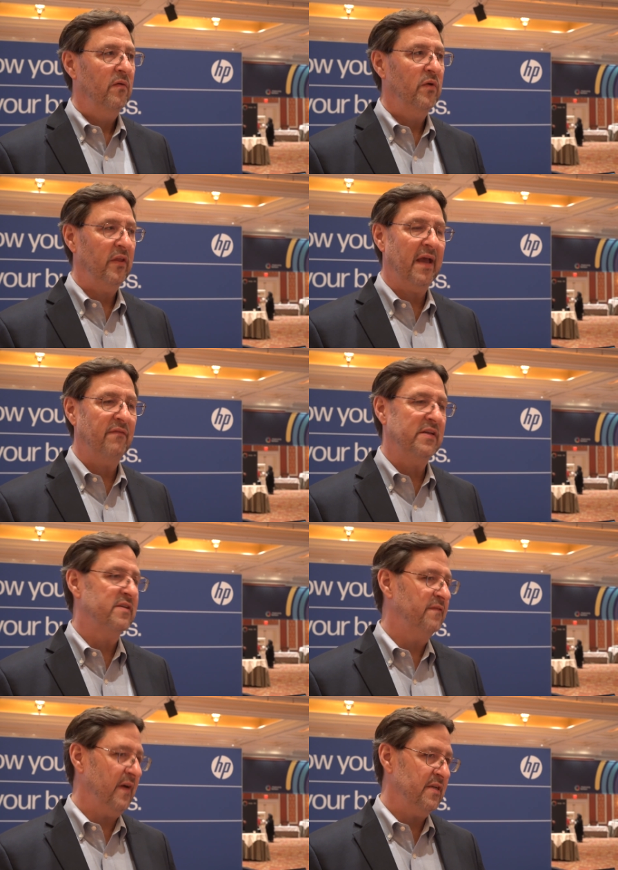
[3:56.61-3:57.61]
Really having
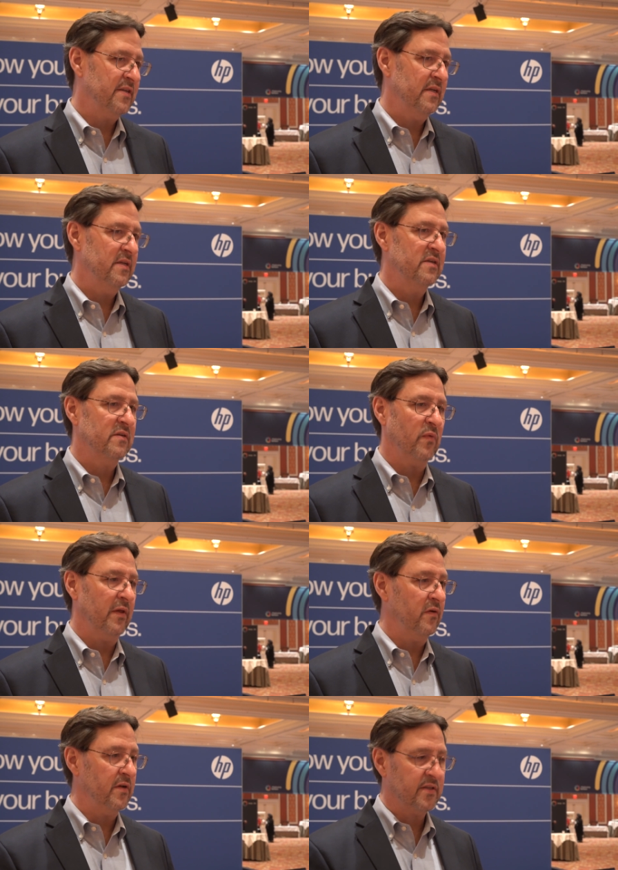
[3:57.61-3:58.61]
devices,
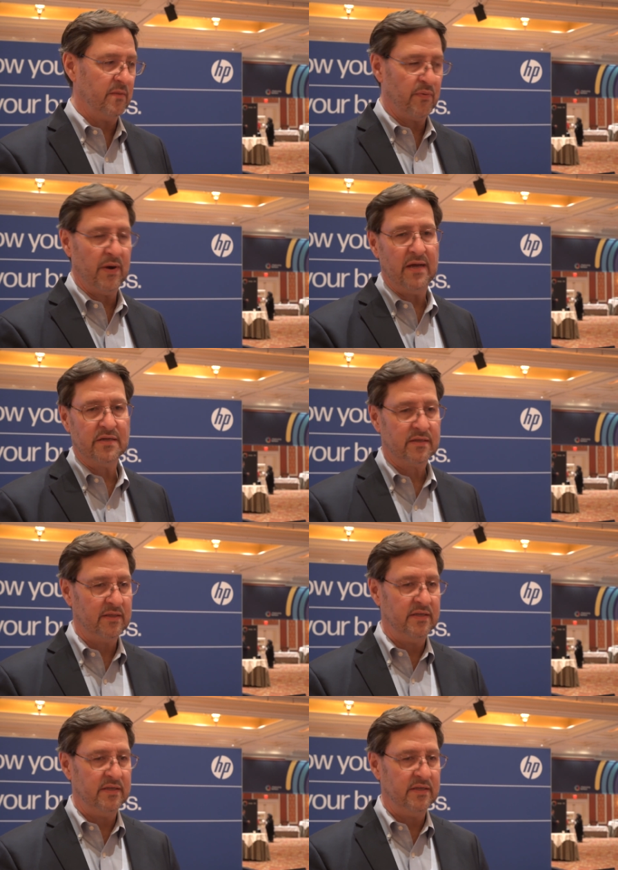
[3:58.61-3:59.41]
whether it's the press, the